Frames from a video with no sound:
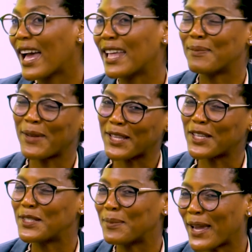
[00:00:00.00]
I mean,
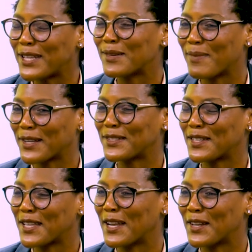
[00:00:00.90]
there's debates amongst
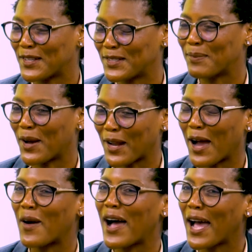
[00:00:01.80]
us analysts about
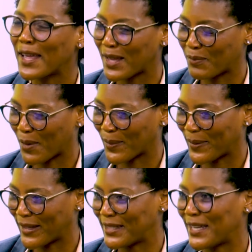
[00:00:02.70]
how high that
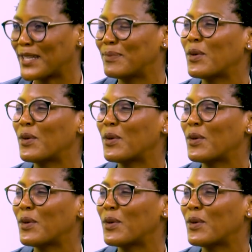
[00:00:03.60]
probability is,